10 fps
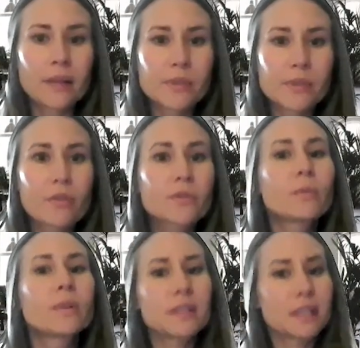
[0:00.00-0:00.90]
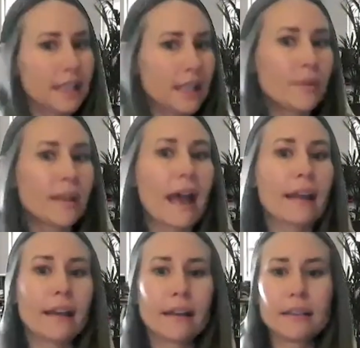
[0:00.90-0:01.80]
Um, so, those are ones to keep an
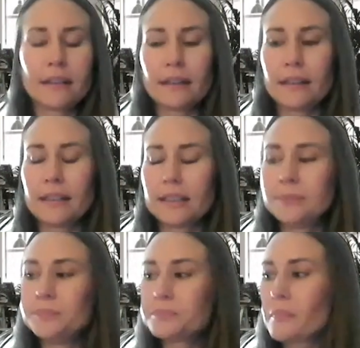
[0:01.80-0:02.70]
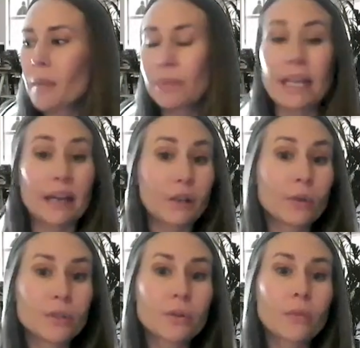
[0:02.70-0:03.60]
eye on. Um, but yeah,
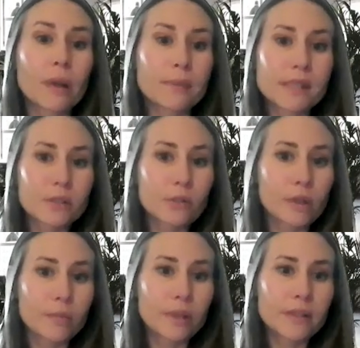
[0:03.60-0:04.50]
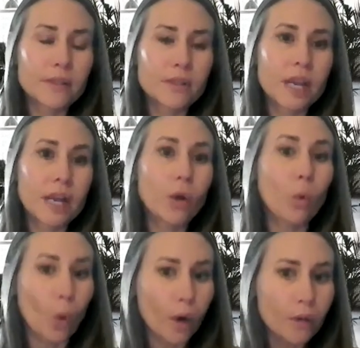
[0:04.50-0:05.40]
going to our website's a great place to chat,
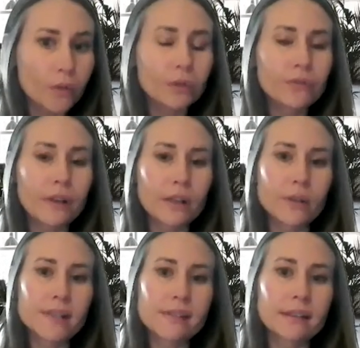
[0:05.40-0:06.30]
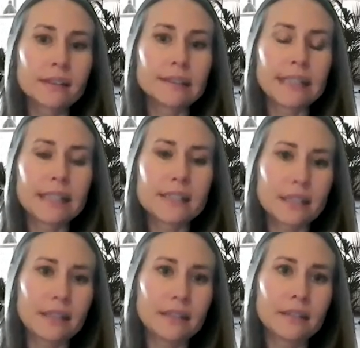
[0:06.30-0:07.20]
or you can follow us on
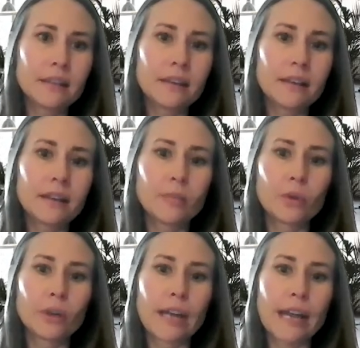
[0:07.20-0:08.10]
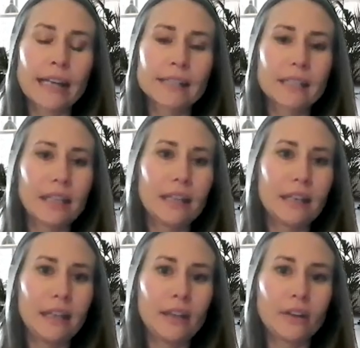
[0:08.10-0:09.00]
LinkedIn. Um, we're at
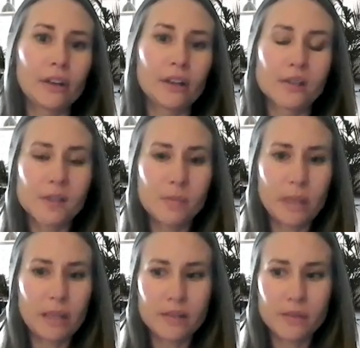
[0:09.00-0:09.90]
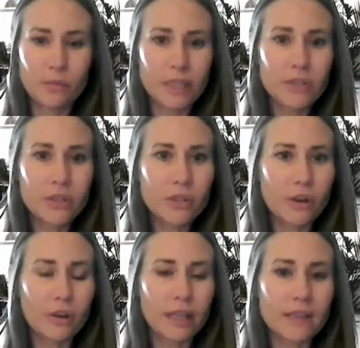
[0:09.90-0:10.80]
NAR space
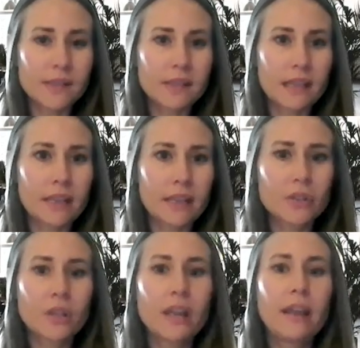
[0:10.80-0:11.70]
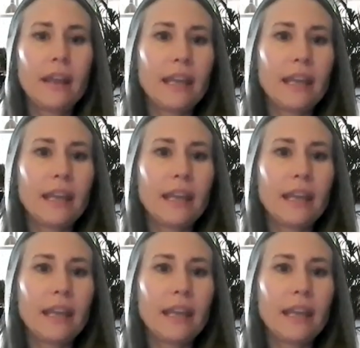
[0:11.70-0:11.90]
reach, R E A C H,